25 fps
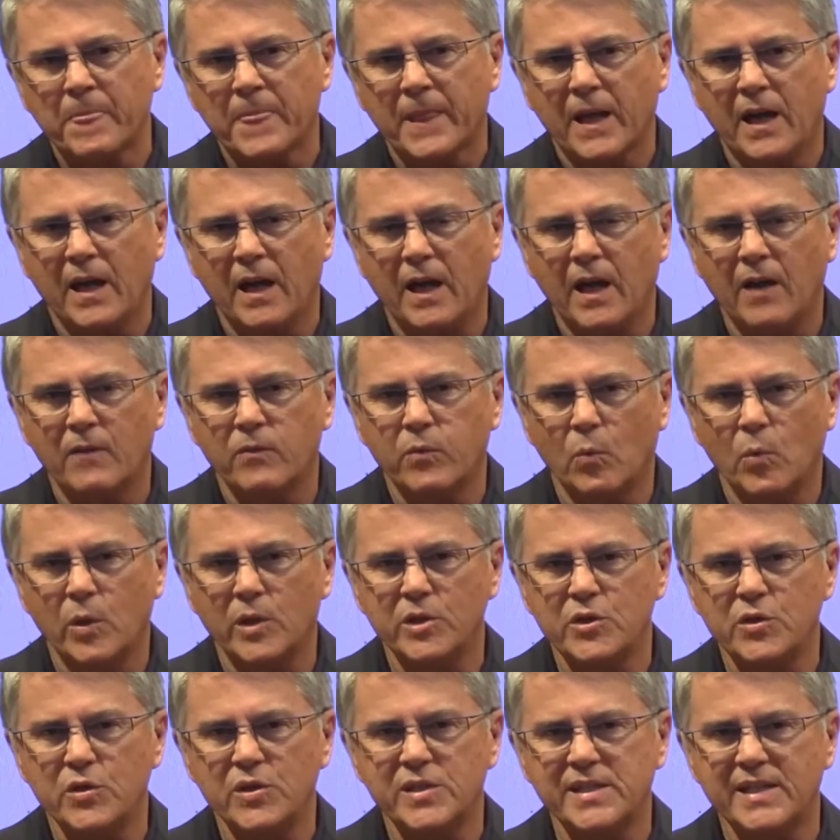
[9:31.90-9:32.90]
uh, from
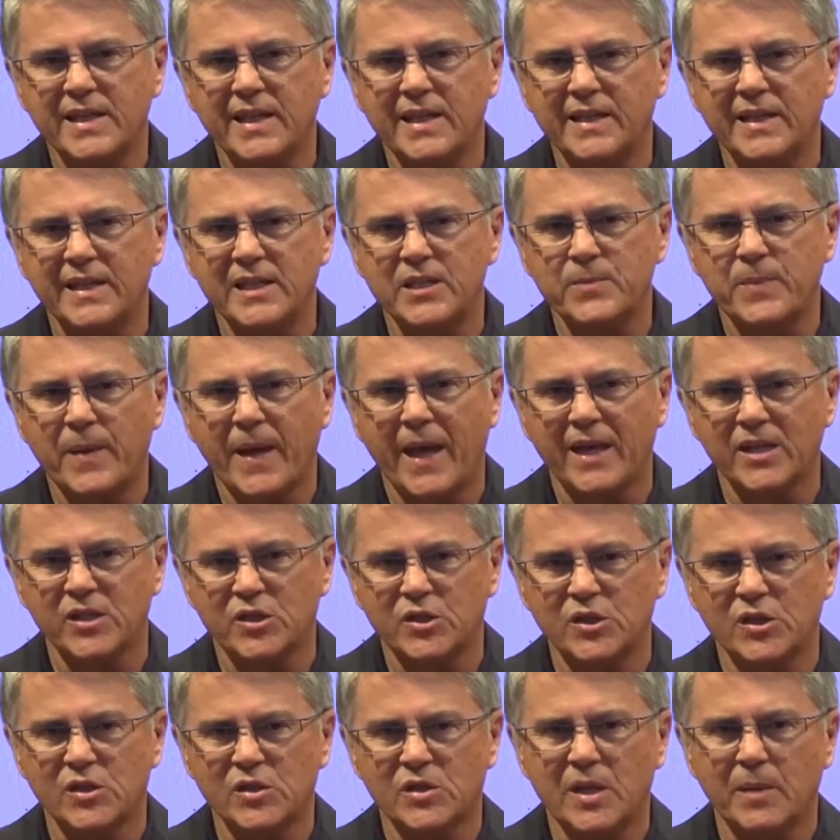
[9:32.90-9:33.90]
what you see in these
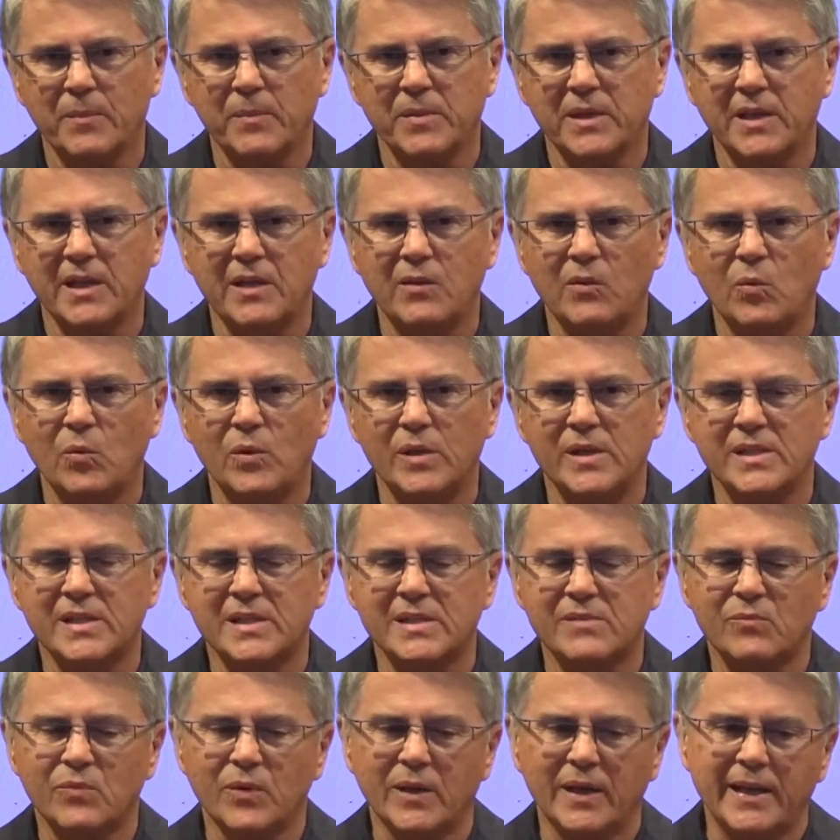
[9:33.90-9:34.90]
passages, Timothy
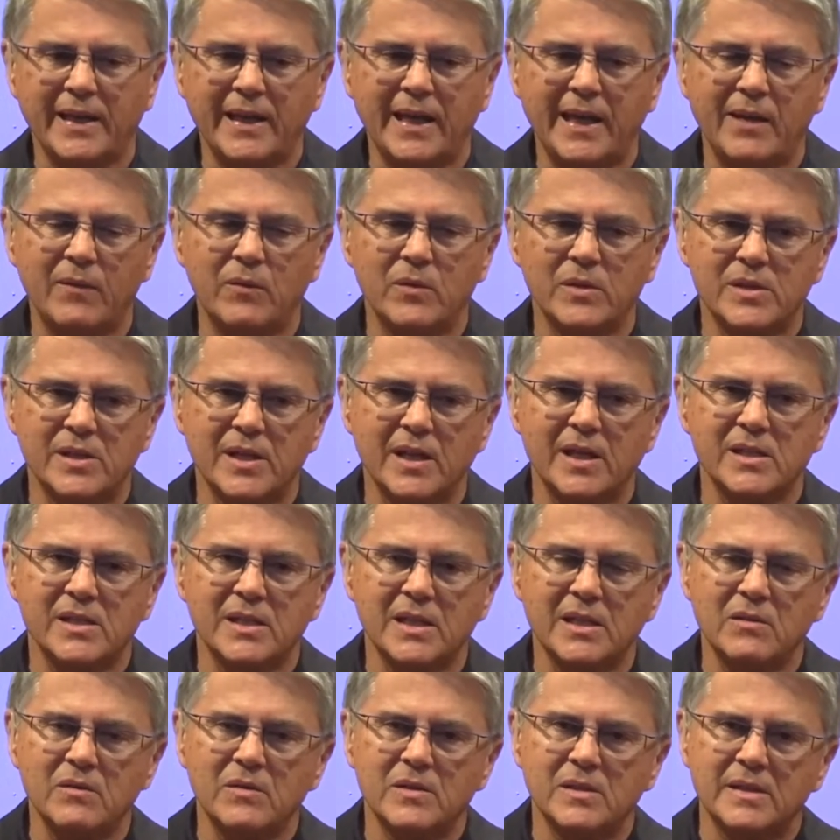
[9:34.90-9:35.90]
was really, he was, yes,
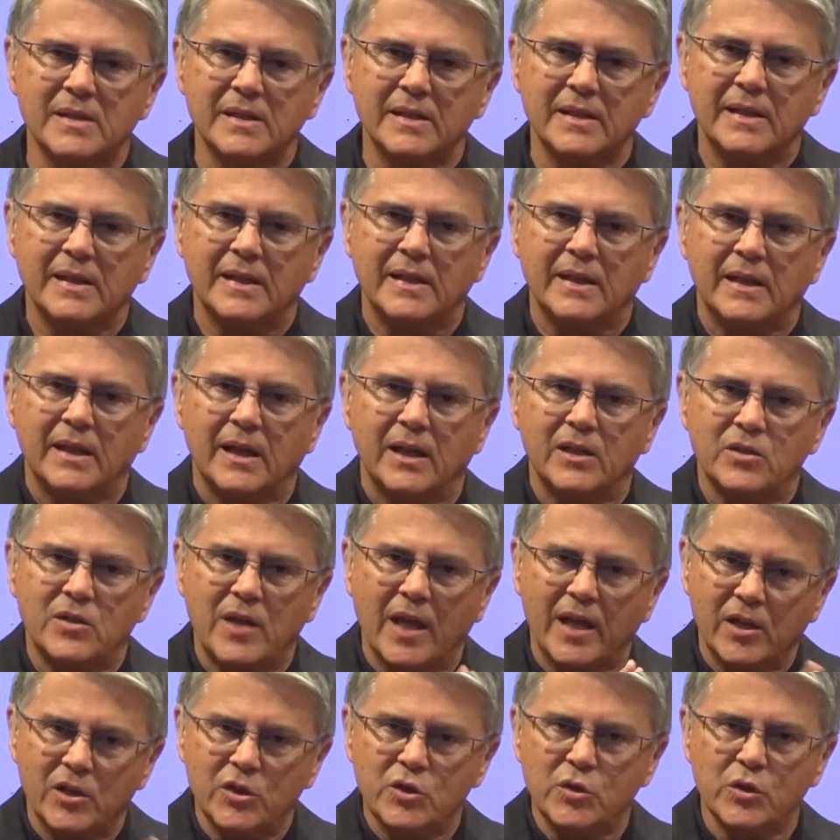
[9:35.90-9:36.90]
he was
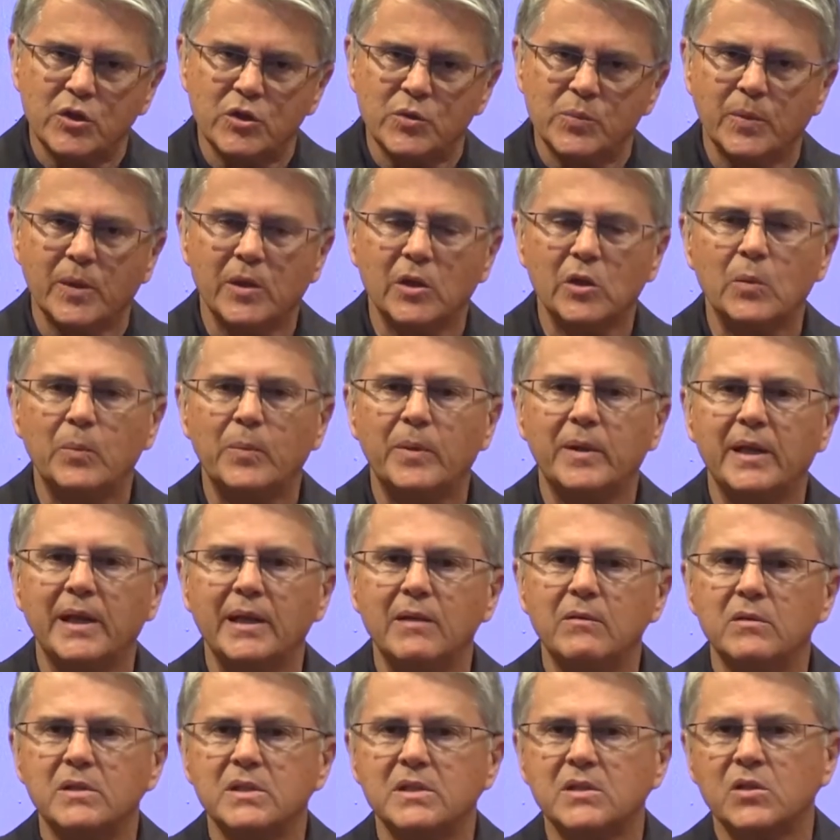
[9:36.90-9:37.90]
had a Jewish mother, but
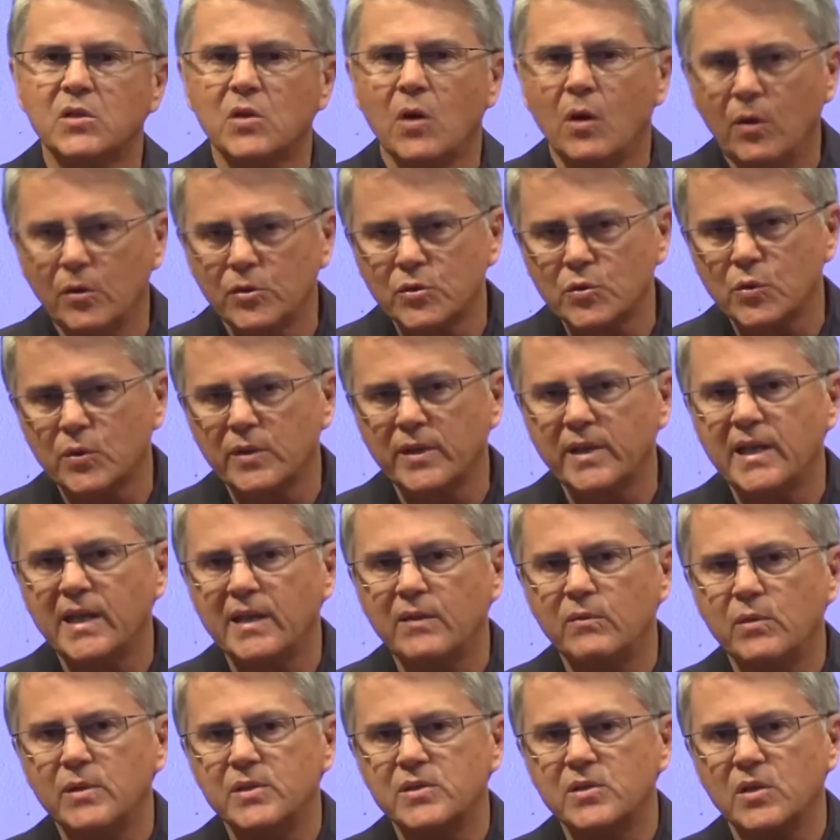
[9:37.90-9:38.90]
he was culturally
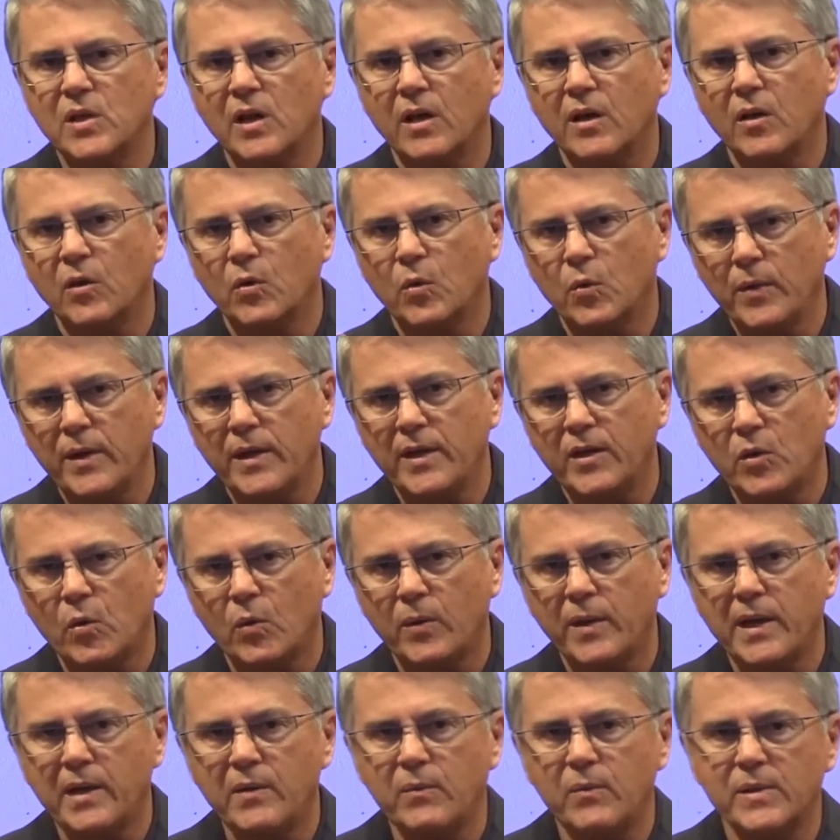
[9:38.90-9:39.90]
he was uh, Greek
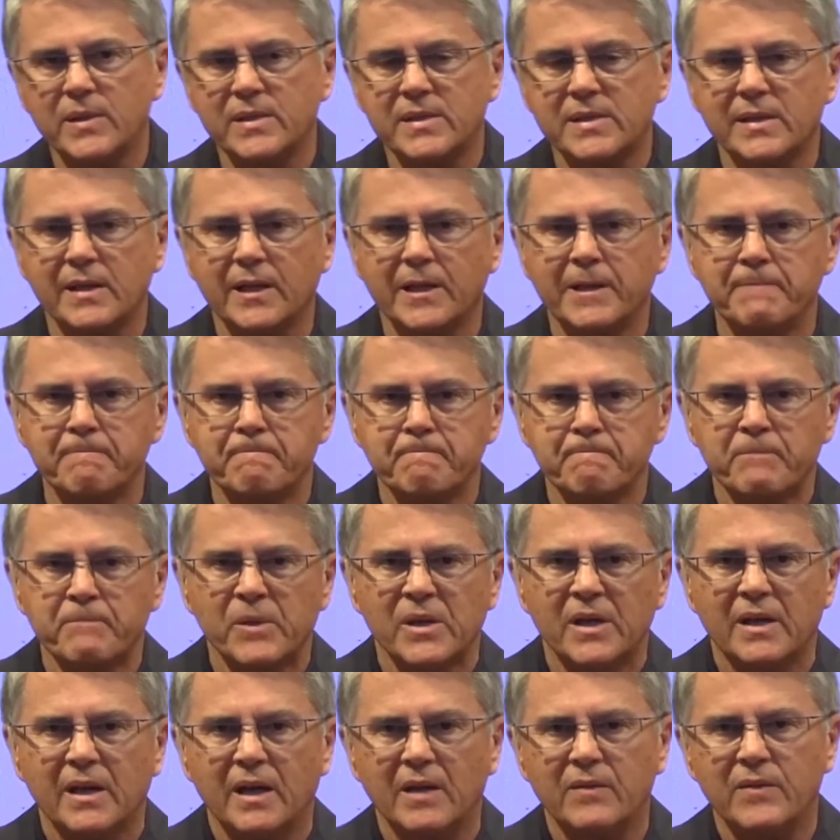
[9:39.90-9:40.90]
or he was uh,
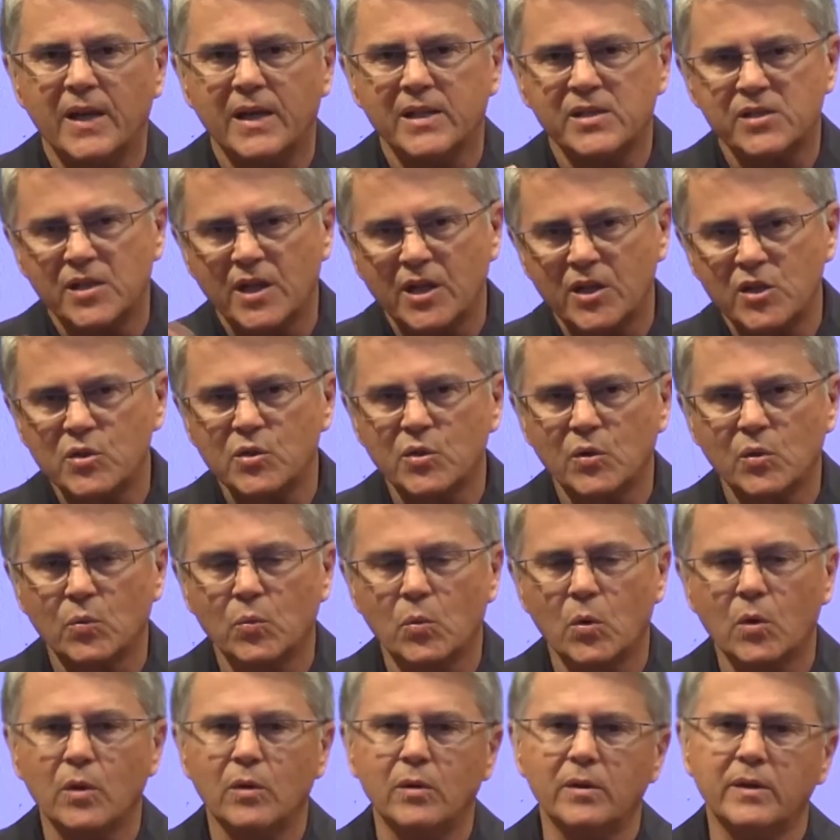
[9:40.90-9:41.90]
uh, that section of the
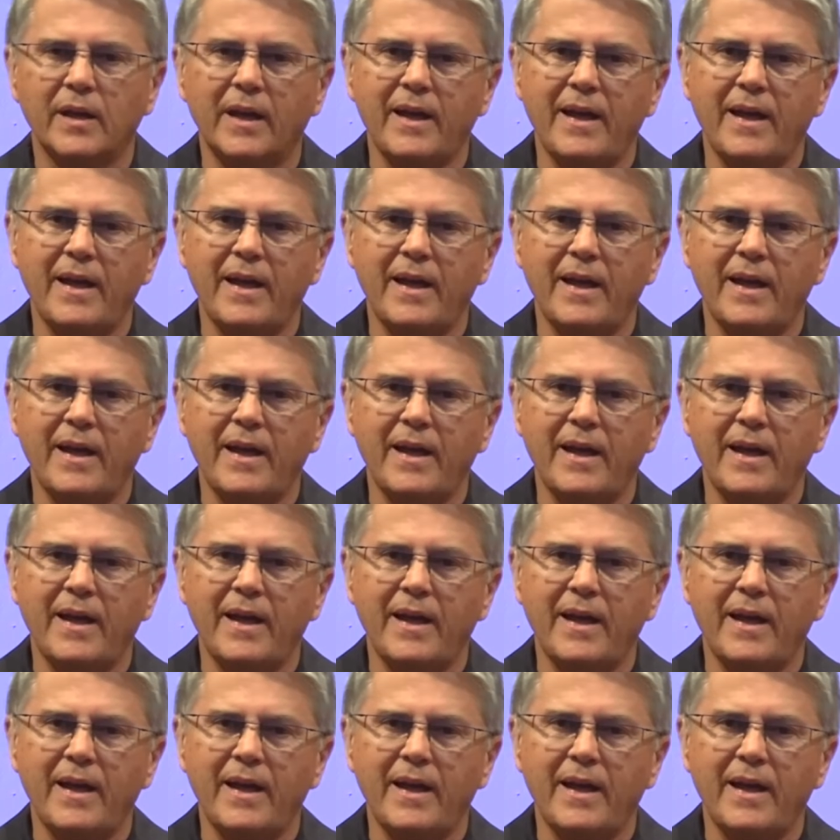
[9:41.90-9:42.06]
world.